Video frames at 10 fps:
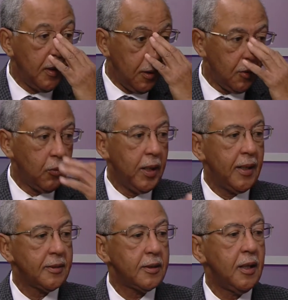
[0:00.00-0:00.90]
The way
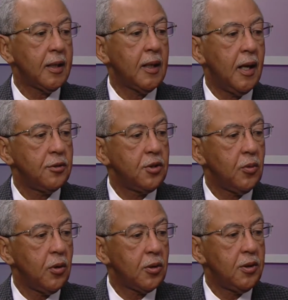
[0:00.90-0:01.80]
that the technology
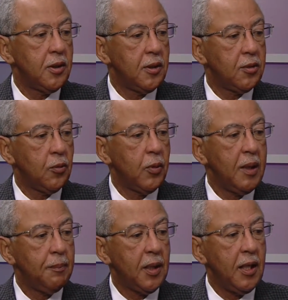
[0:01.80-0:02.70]
works is
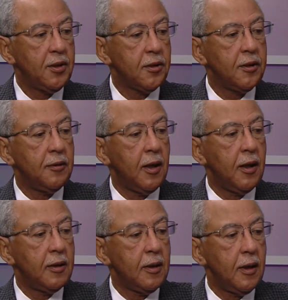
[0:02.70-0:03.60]
we place
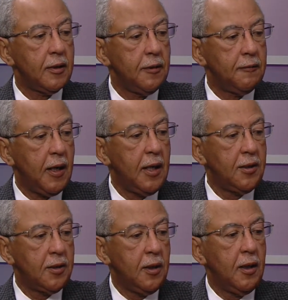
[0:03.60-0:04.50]
a
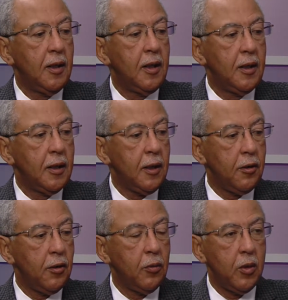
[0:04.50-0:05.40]
device in an
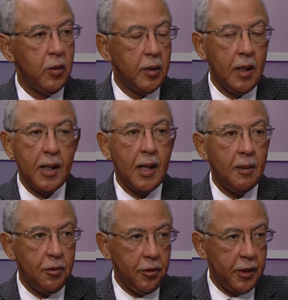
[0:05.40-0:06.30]
area where we're not
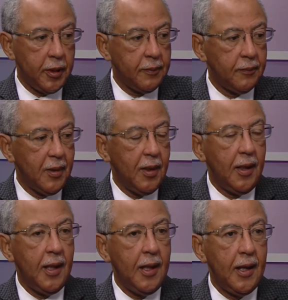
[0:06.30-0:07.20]
operating,
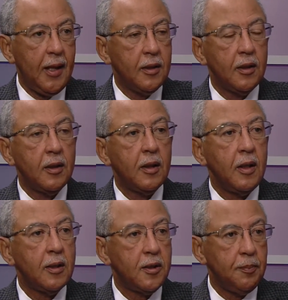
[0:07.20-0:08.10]
and
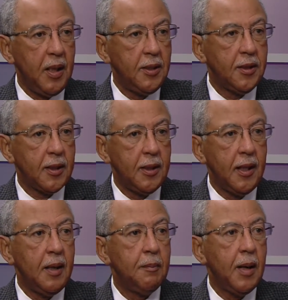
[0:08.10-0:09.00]
it's
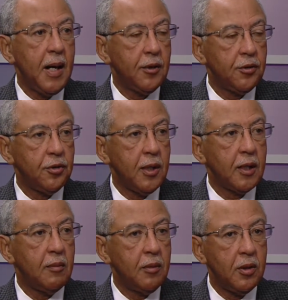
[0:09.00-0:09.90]
basically a monitor that
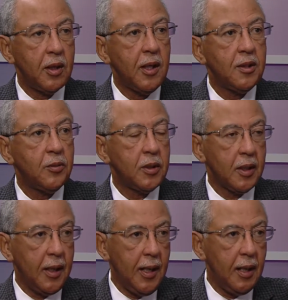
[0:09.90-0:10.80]
communicates with a
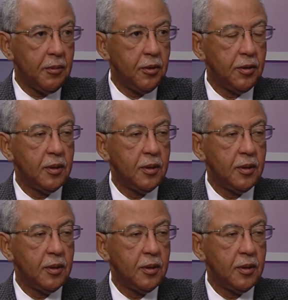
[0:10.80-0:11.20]
camera